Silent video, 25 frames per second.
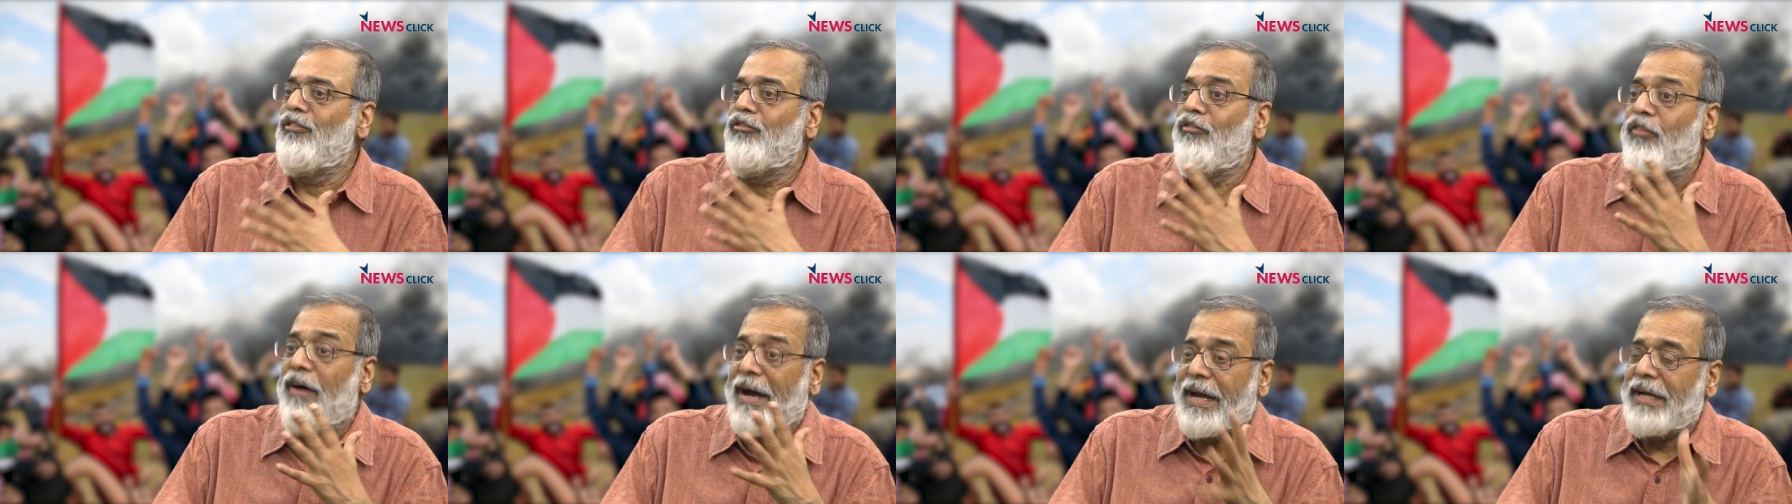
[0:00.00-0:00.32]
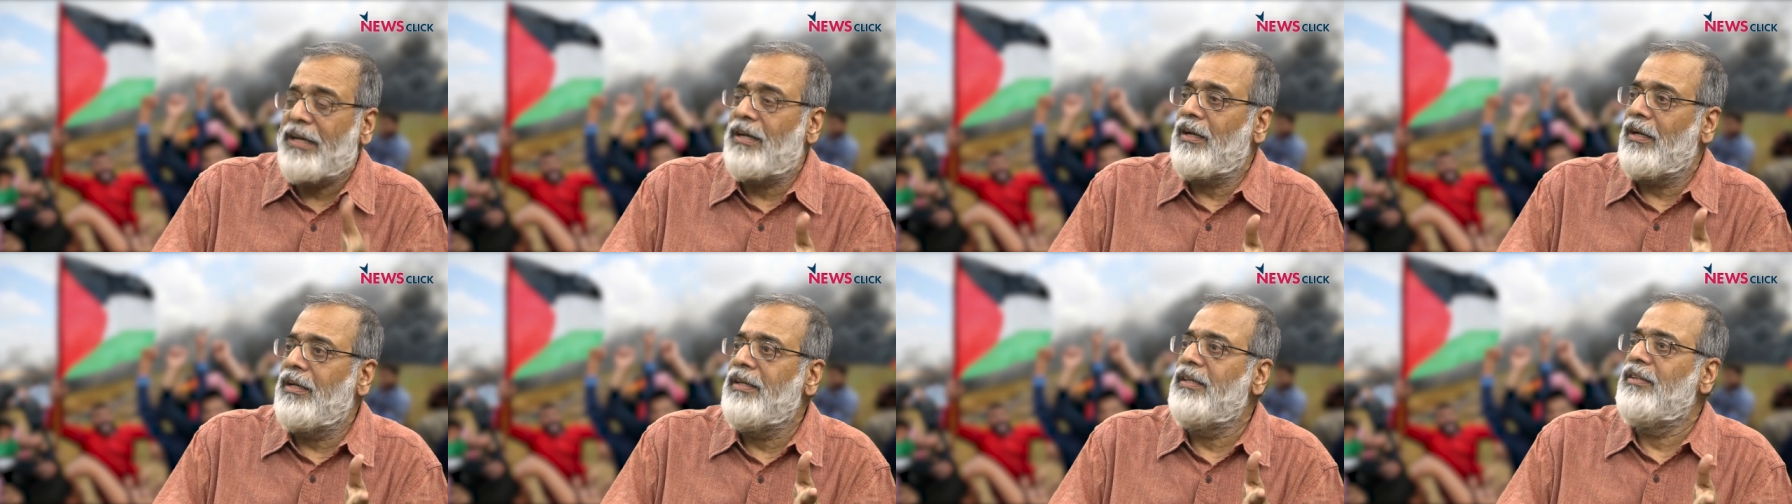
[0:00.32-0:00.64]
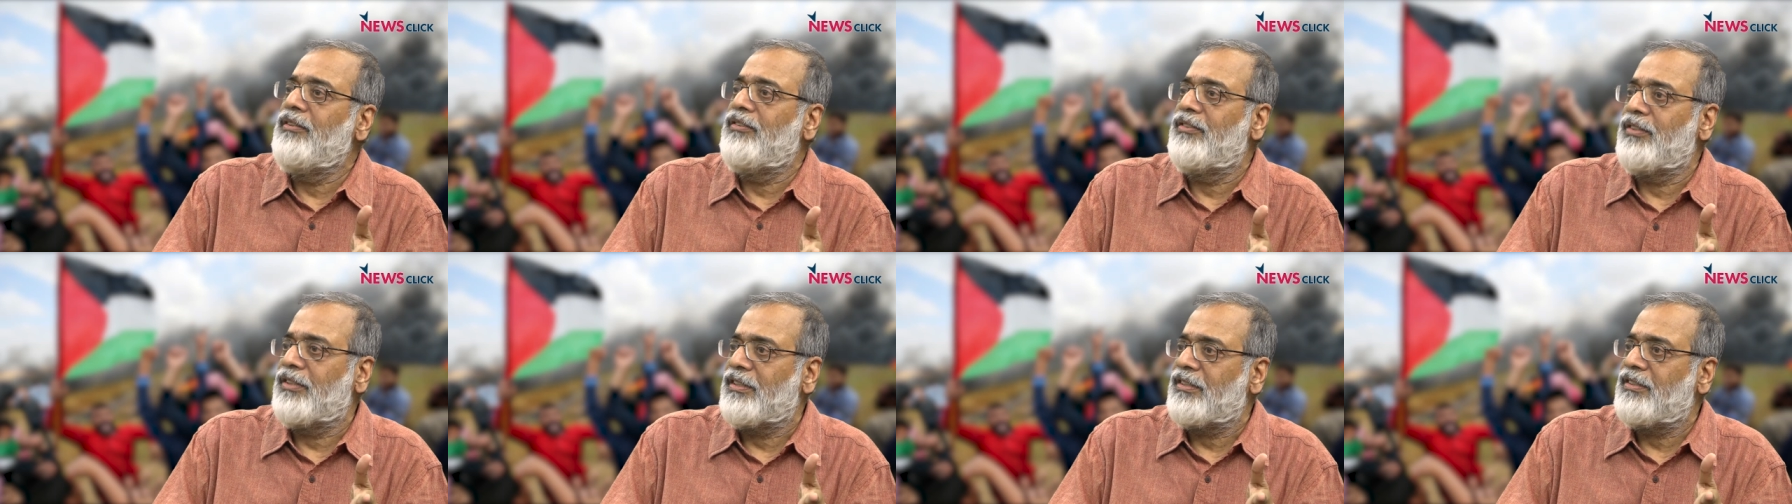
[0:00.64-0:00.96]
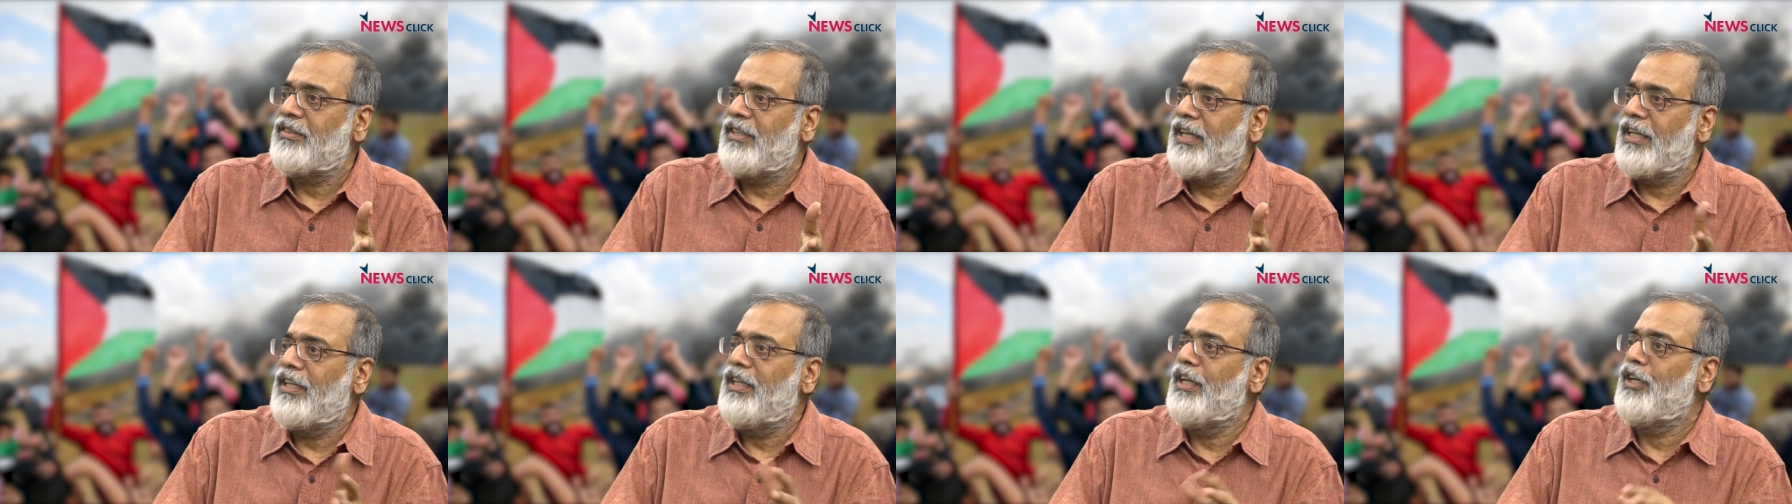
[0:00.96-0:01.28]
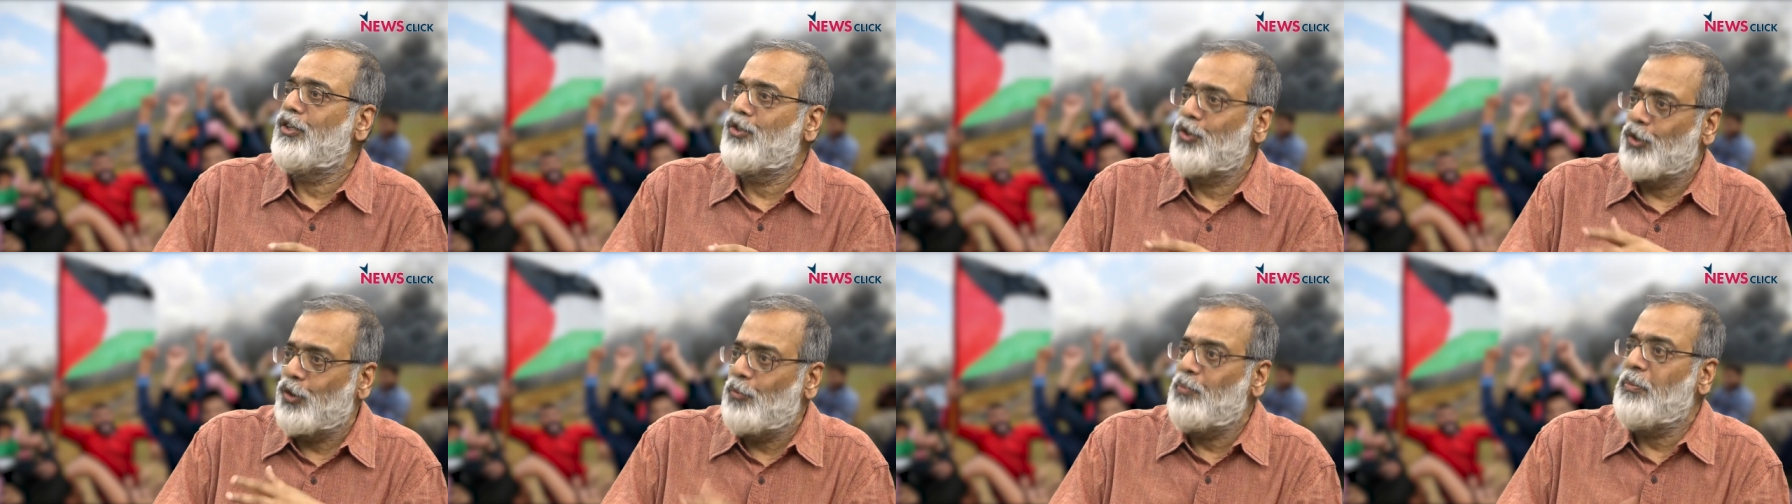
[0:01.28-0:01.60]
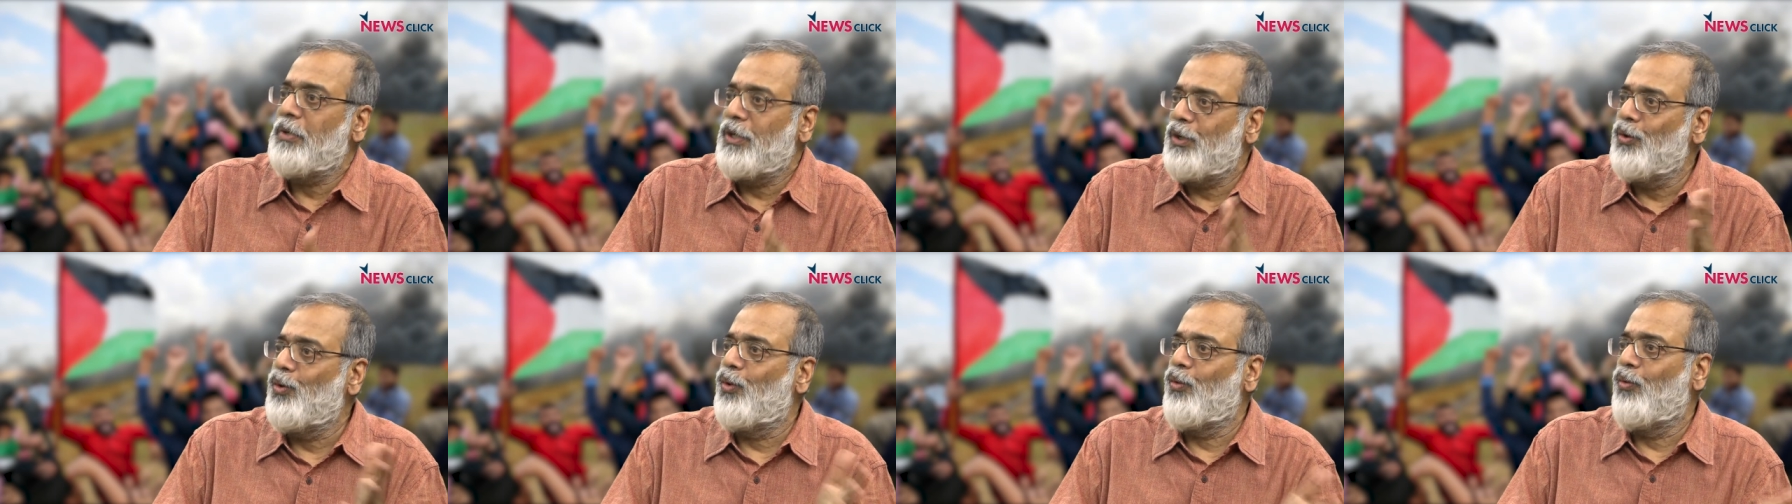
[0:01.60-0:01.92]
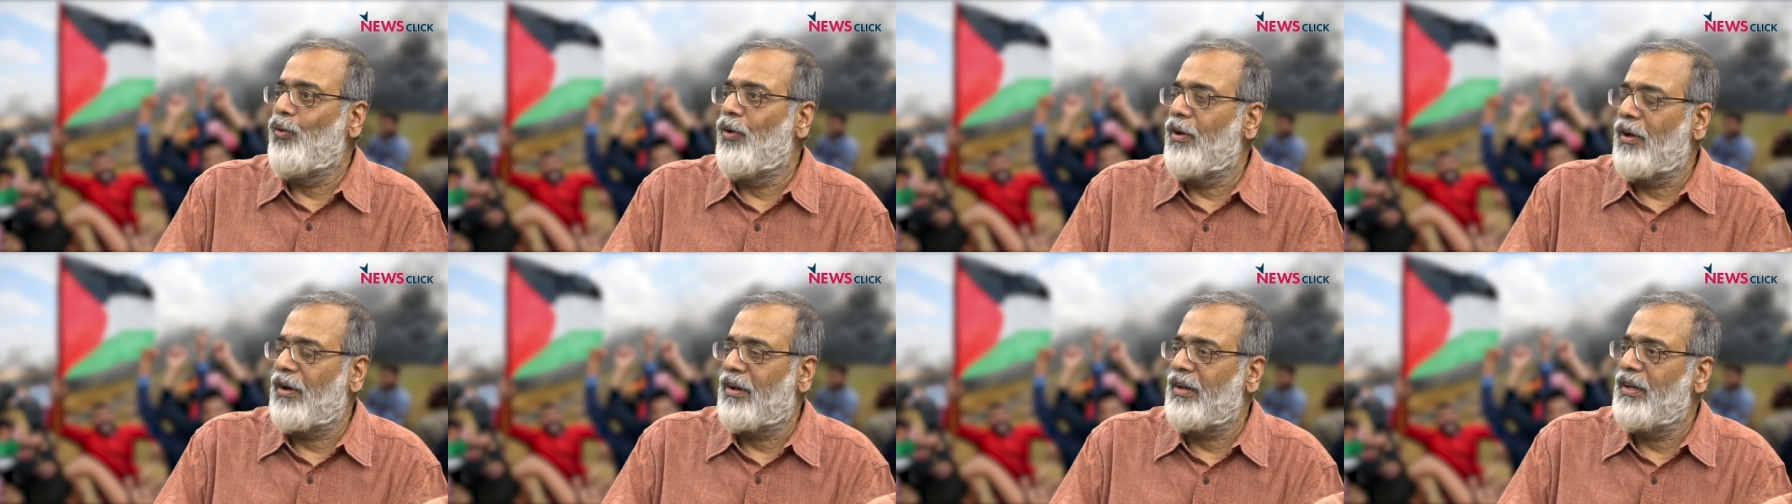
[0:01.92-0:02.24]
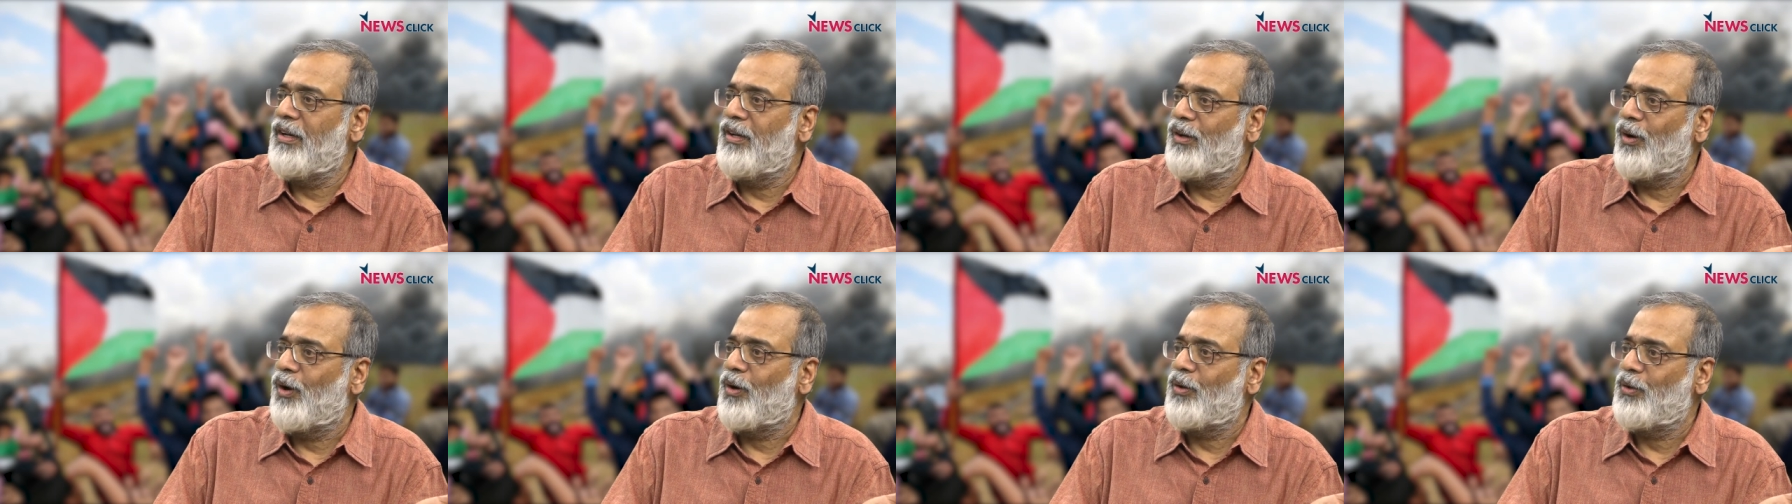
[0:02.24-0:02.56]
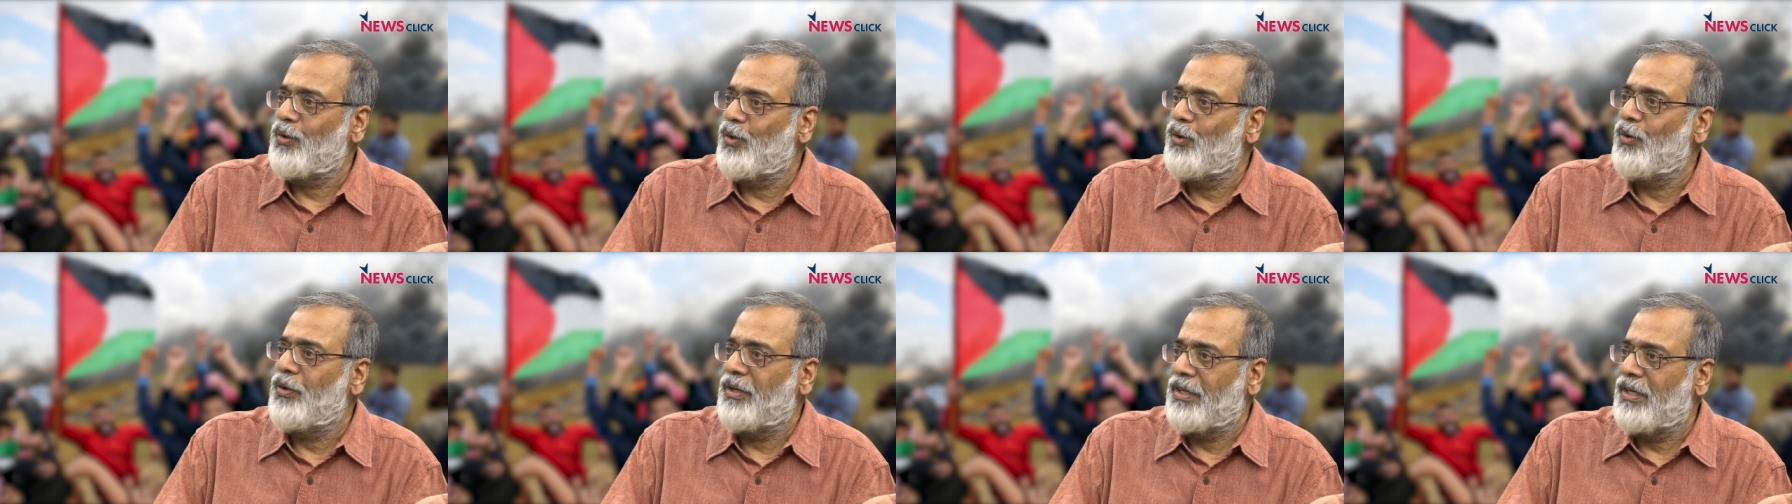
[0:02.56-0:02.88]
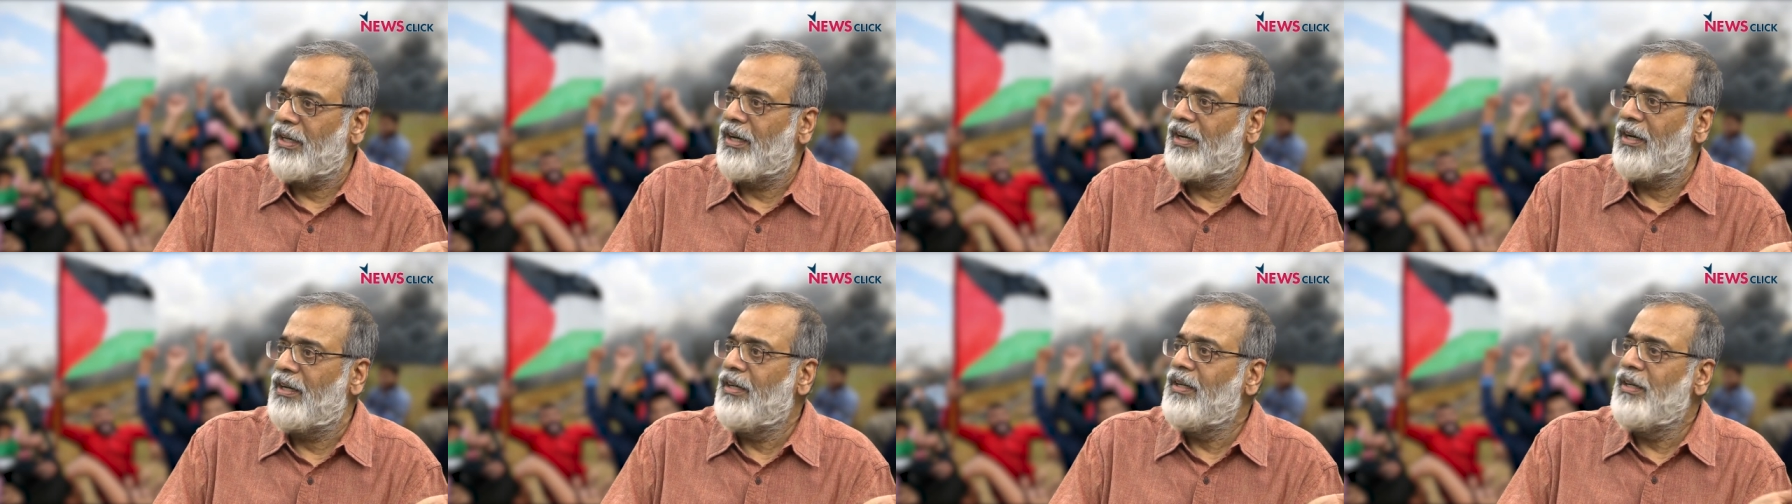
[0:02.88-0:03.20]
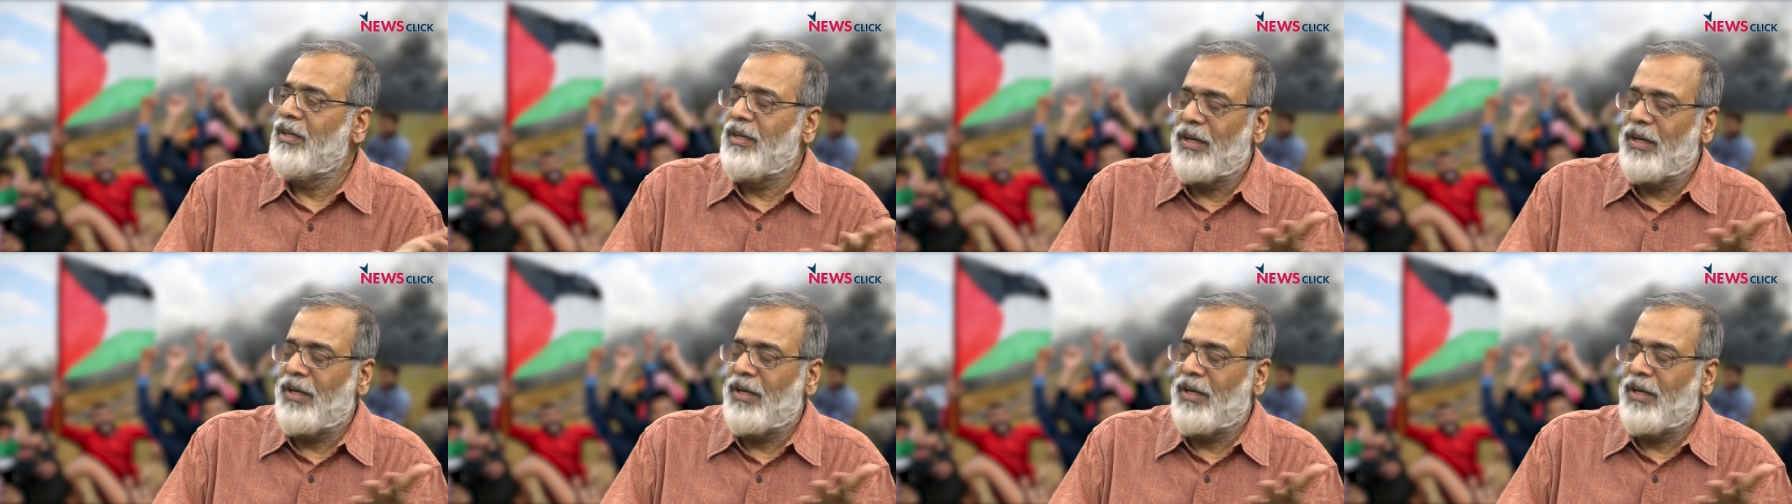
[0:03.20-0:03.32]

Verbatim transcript: vital interest that there should be no war in North Korea